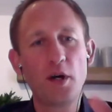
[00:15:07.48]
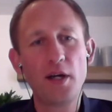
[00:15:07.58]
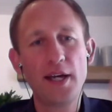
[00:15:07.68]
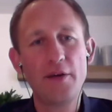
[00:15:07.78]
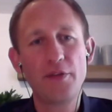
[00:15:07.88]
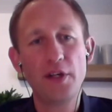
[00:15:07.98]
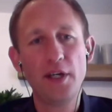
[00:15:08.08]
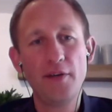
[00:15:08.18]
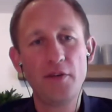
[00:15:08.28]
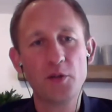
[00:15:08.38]
Healthier
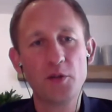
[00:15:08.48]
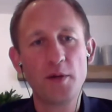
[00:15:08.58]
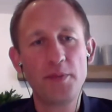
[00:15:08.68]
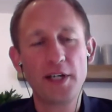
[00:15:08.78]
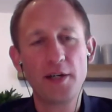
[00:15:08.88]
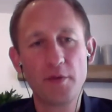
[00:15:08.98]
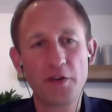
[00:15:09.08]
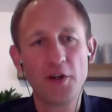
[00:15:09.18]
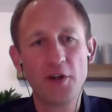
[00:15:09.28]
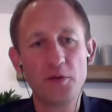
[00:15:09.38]
Heroes? Why pick up the
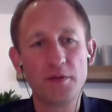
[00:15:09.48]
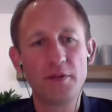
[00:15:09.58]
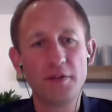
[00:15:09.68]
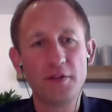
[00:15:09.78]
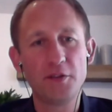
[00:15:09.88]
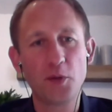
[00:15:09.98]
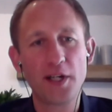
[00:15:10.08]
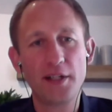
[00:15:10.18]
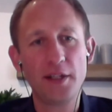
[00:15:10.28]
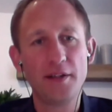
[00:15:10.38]
phone to
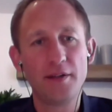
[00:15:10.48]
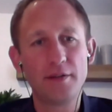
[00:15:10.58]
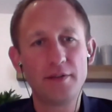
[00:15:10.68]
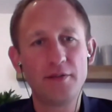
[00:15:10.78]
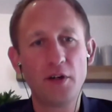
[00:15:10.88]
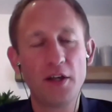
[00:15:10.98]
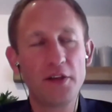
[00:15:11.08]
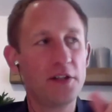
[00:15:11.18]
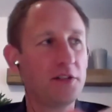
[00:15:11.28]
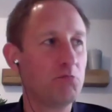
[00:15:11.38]
Andy
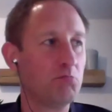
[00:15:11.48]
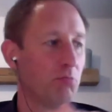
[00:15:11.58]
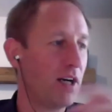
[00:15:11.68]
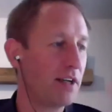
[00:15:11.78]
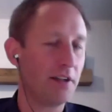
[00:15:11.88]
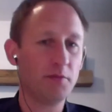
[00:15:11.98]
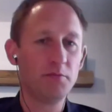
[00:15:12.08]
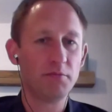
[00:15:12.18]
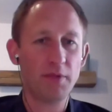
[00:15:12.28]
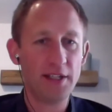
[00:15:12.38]
rather than, I don't know,
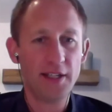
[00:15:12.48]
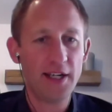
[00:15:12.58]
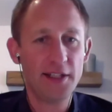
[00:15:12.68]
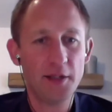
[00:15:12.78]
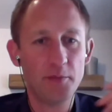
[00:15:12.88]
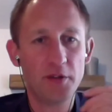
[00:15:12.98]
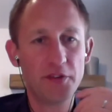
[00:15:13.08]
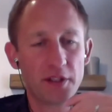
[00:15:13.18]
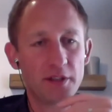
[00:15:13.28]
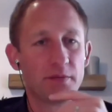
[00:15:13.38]
any number of
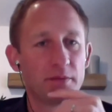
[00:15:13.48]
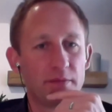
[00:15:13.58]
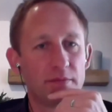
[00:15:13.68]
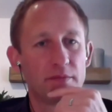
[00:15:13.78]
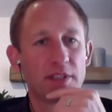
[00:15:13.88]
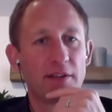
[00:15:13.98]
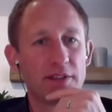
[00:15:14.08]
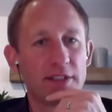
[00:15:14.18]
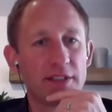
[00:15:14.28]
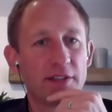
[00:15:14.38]
other
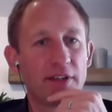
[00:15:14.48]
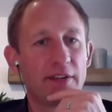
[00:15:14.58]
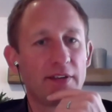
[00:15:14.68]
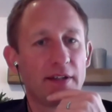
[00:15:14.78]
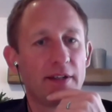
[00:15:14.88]
charities that are out there?